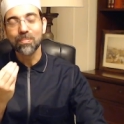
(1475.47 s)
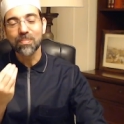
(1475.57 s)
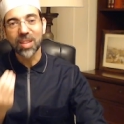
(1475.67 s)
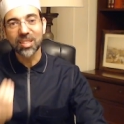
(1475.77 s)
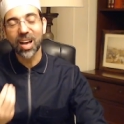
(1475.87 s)

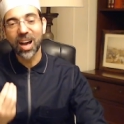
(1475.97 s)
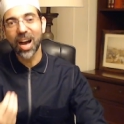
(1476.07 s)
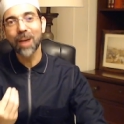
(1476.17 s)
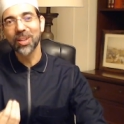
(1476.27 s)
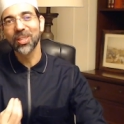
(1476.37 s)
The
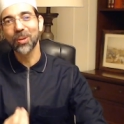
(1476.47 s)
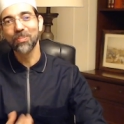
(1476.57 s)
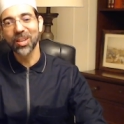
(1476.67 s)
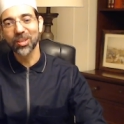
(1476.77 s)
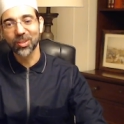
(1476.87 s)
Sahaba, the
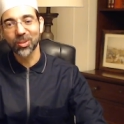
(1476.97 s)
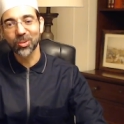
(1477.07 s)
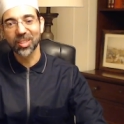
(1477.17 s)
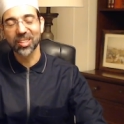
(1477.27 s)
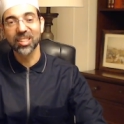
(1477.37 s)
companions of
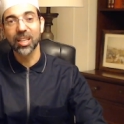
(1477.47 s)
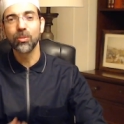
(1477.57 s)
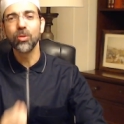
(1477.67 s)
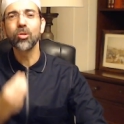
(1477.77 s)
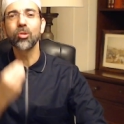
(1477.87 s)
Rasulullah
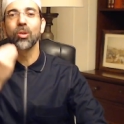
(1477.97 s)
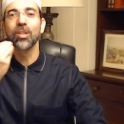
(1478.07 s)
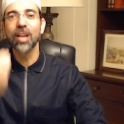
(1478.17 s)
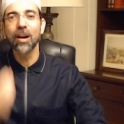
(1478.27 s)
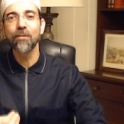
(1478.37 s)
used to
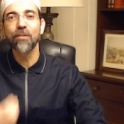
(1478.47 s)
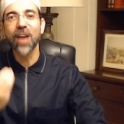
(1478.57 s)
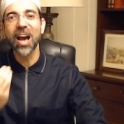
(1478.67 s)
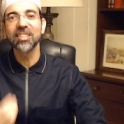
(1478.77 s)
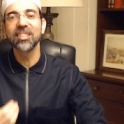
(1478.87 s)
love
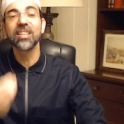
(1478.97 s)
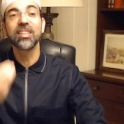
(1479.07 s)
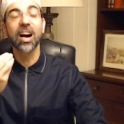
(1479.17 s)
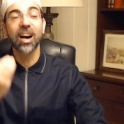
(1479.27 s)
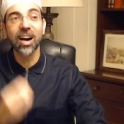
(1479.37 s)
fasting the
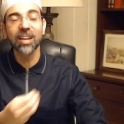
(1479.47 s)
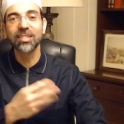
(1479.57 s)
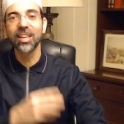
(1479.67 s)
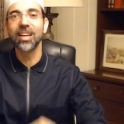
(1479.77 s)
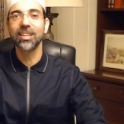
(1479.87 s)
hot
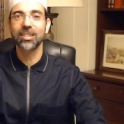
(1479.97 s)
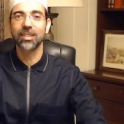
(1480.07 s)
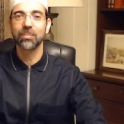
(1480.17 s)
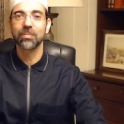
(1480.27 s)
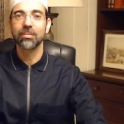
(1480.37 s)
days
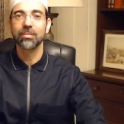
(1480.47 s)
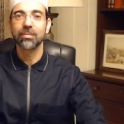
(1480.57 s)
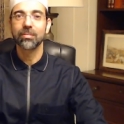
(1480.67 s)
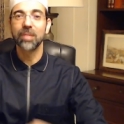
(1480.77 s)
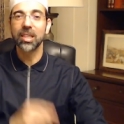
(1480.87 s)

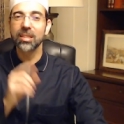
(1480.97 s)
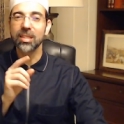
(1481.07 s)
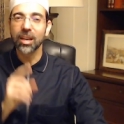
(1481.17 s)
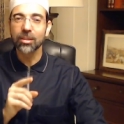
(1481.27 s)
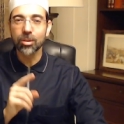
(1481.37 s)
because they
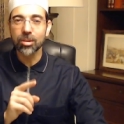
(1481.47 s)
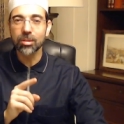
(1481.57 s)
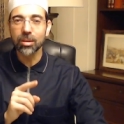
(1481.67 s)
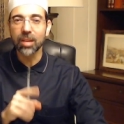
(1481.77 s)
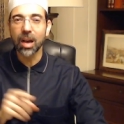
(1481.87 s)

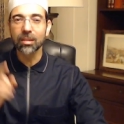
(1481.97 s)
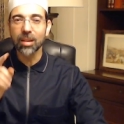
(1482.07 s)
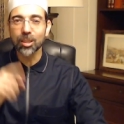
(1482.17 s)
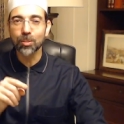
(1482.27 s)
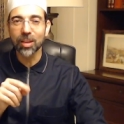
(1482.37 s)
understood
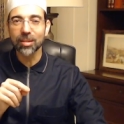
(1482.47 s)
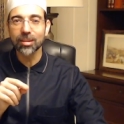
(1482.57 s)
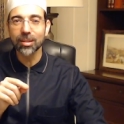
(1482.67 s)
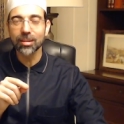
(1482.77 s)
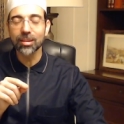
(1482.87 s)
Allah's
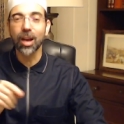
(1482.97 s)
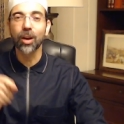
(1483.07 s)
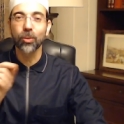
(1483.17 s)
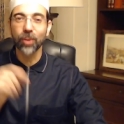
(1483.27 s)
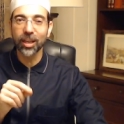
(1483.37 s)
blessings are
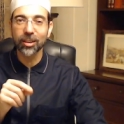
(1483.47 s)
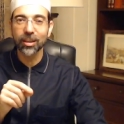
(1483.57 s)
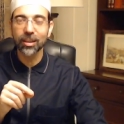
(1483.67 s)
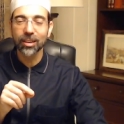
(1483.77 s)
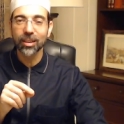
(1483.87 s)

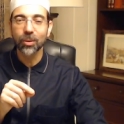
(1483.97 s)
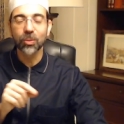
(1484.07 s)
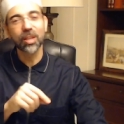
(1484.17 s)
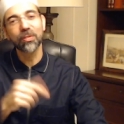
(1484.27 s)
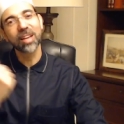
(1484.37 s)
greater when
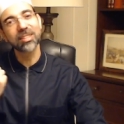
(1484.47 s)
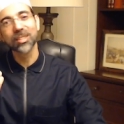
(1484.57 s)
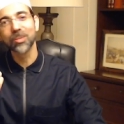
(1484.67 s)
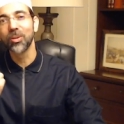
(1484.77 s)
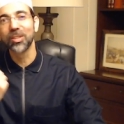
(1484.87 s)
the fast
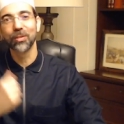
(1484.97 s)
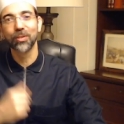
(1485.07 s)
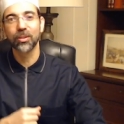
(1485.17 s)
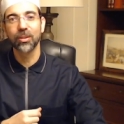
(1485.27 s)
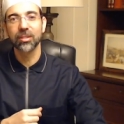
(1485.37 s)
is more
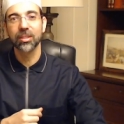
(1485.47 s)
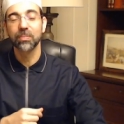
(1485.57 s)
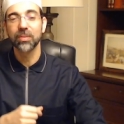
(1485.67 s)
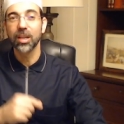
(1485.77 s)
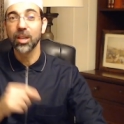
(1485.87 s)
difficult.
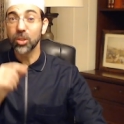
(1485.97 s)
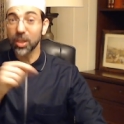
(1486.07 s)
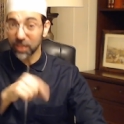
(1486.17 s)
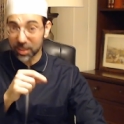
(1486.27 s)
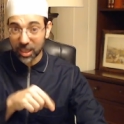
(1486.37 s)
So
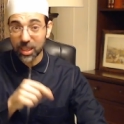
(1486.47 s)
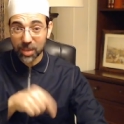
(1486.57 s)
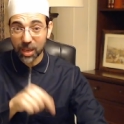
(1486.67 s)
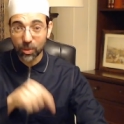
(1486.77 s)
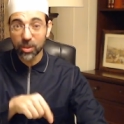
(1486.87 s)
if it's going to be
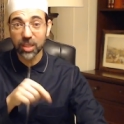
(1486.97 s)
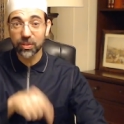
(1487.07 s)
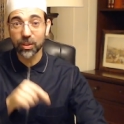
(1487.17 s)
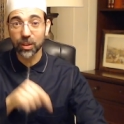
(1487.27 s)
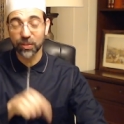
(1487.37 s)
a more
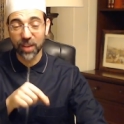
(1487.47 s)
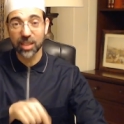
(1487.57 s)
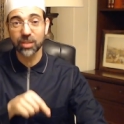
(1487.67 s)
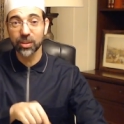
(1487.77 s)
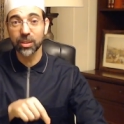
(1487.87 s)
difficult
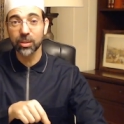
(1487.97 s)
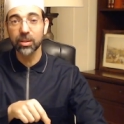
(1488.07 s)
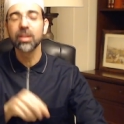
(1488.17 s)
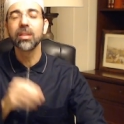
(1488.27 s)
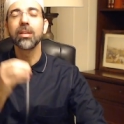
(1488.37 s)
fast for you,
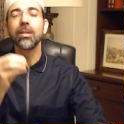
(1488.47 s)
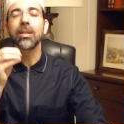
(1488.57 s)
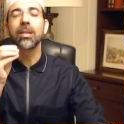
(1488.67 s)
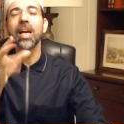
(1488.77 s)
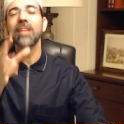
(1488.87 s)

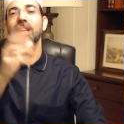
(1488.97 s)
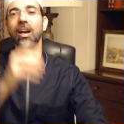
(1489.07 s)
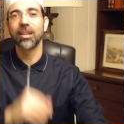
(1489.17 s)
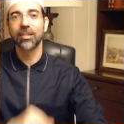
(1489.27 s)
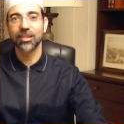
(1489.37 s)
glad
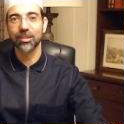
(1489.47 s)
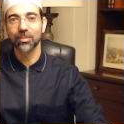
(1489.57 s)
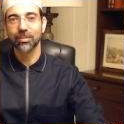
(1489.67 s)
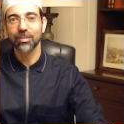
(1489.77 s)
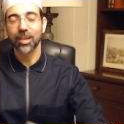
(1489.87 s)
tidings.
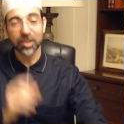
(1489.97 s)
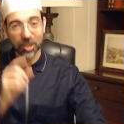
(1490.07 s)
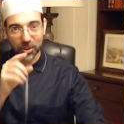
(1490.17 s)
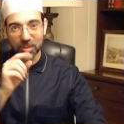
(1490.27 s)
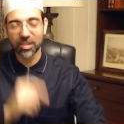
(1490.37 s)
It's a
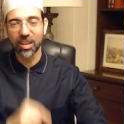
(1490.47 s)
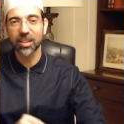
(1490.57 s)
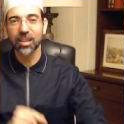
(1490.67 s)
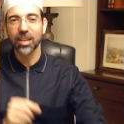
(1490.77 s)
good thing.